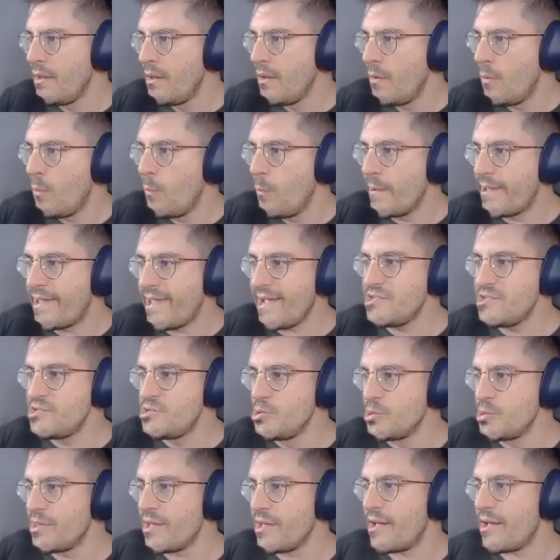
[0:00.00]
We can
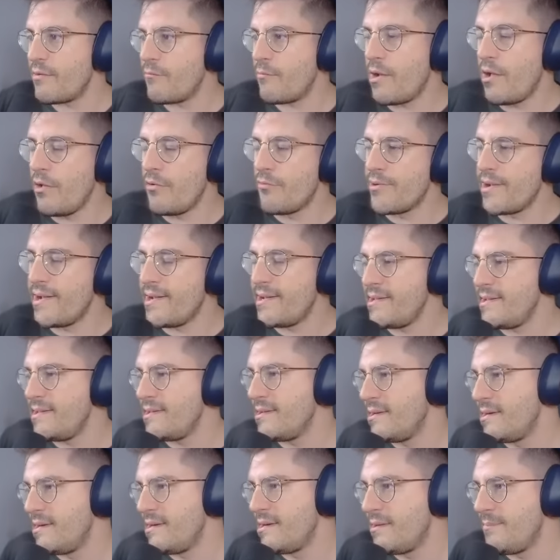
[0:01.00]
do that
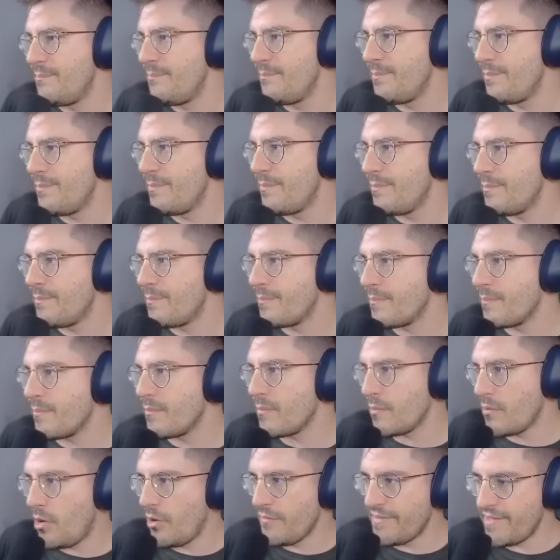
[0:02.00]
already
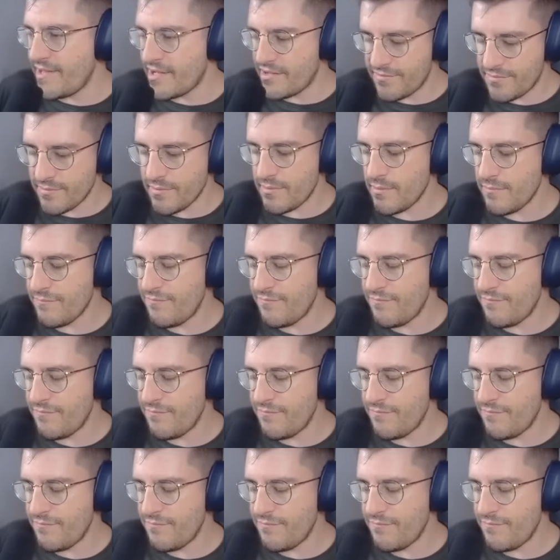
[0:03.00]
on that